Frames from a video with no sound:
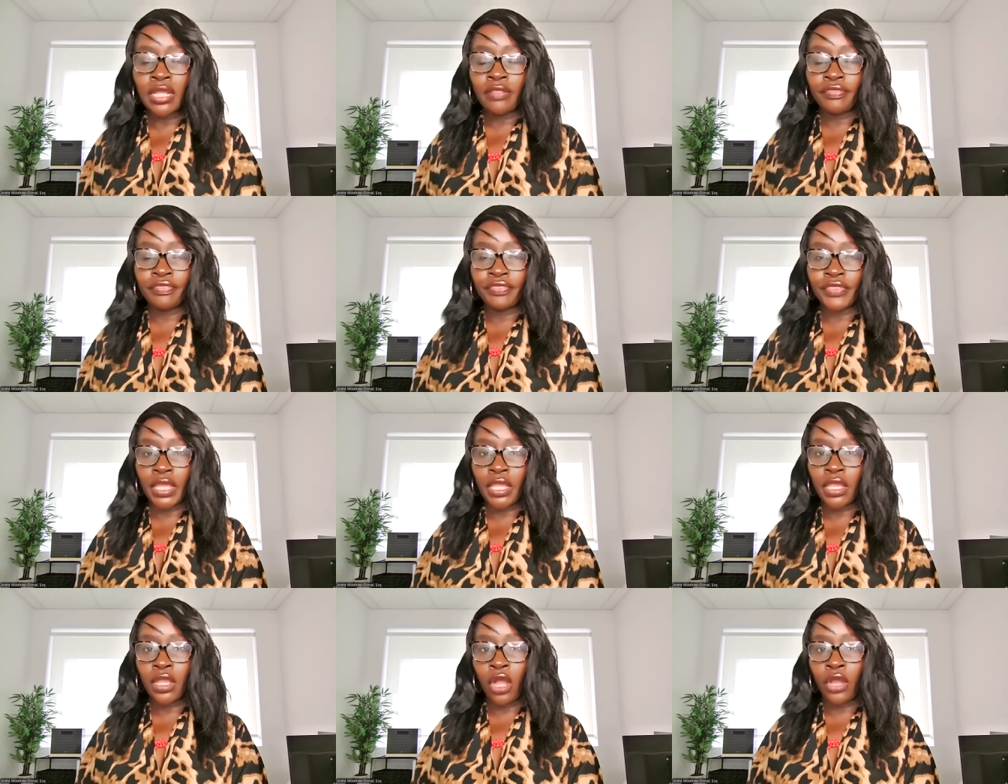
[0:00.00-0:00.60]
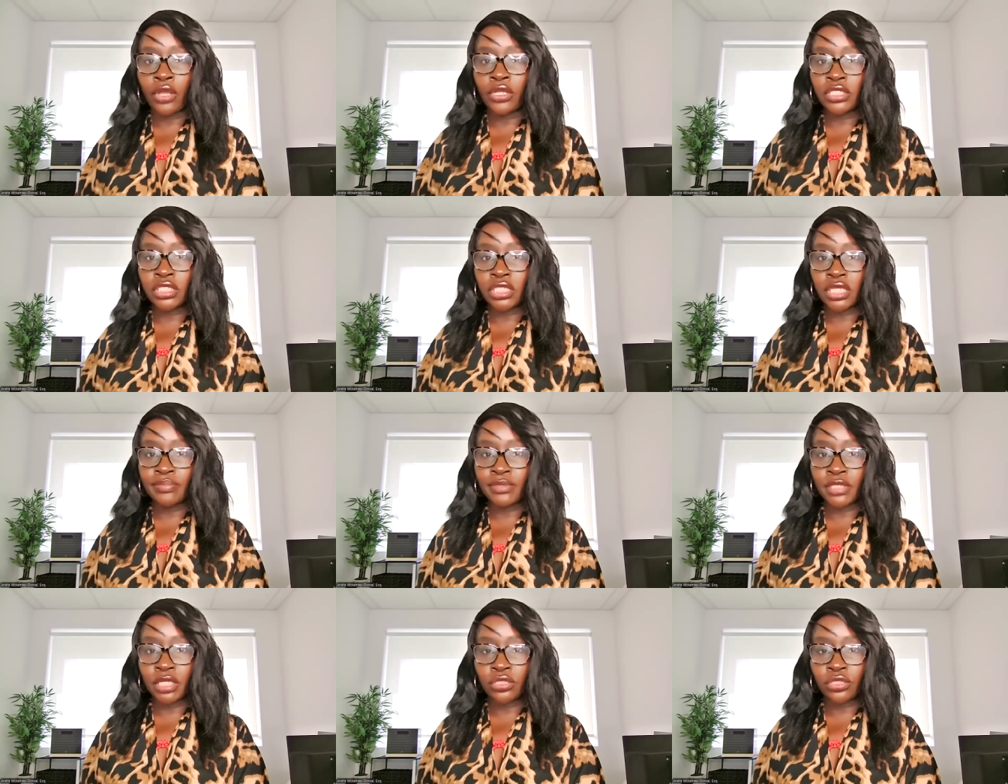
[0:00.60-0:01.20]
they are
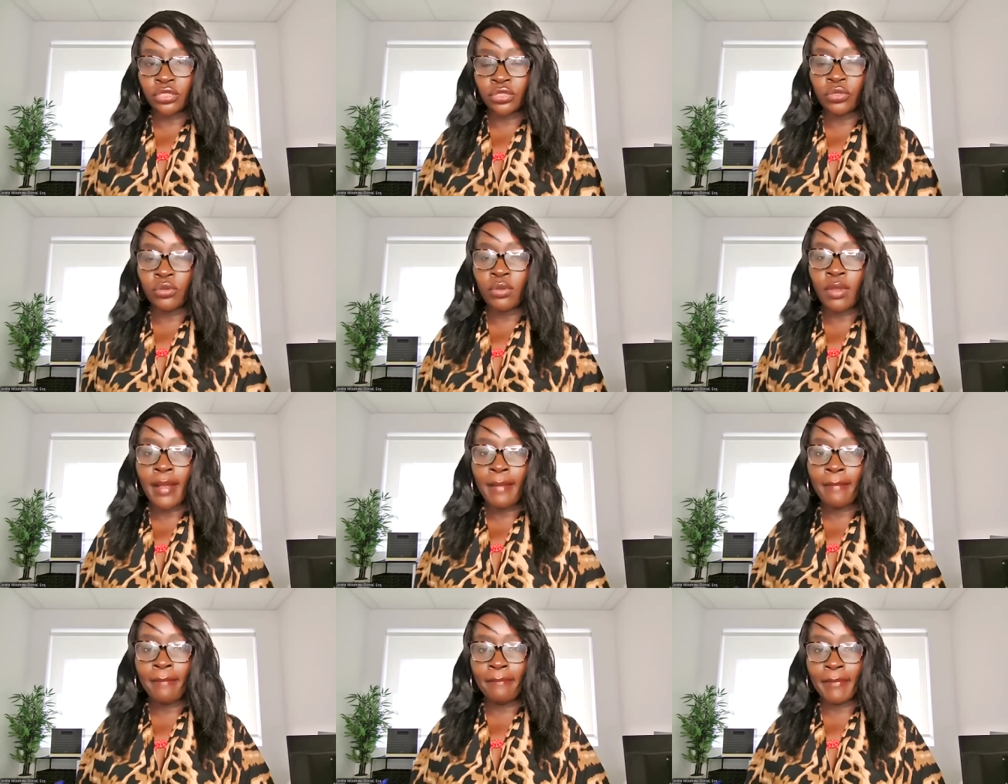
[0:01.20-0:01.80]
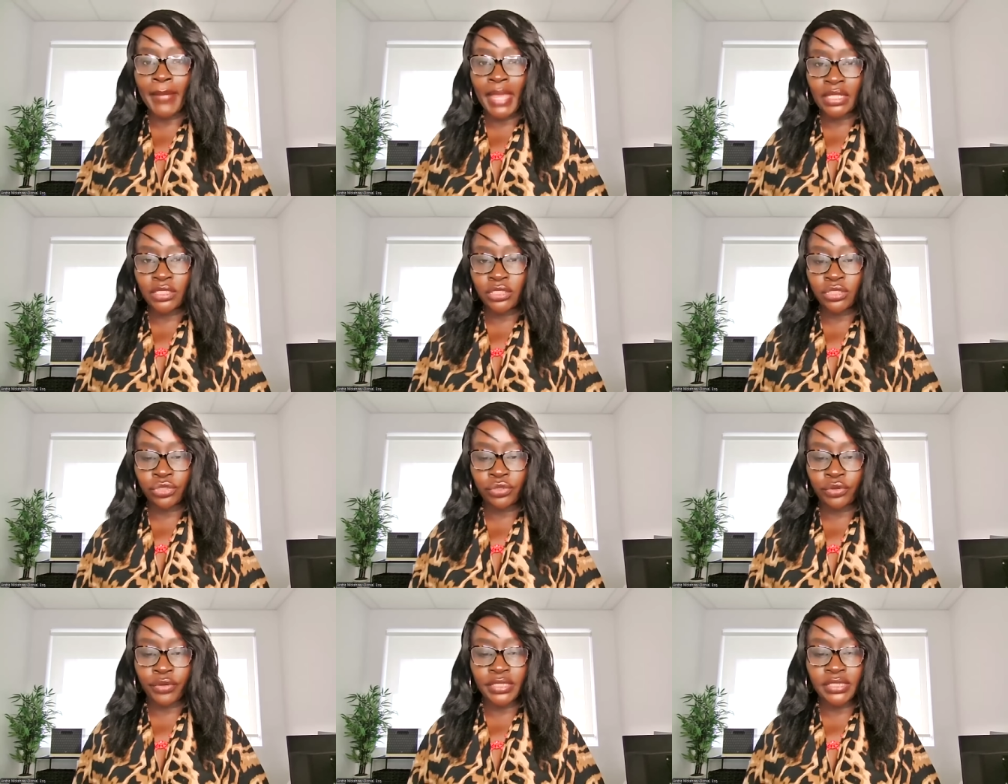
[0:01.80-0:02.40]
subject to
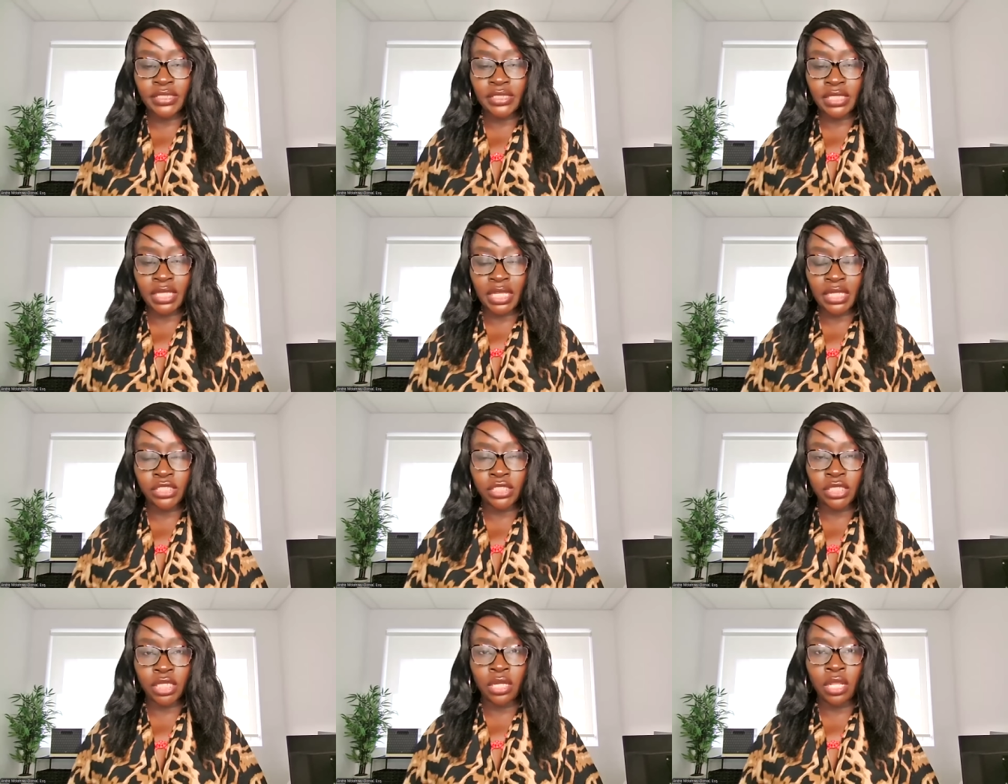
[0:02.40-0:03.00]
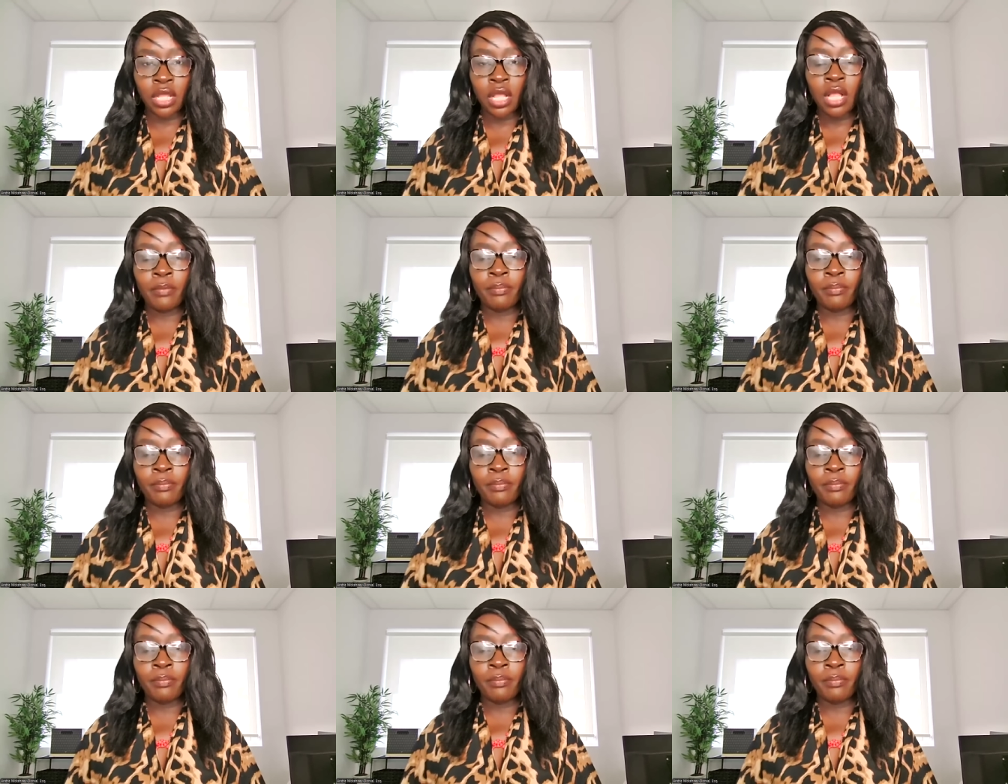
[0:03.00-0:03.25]
mandatory detention.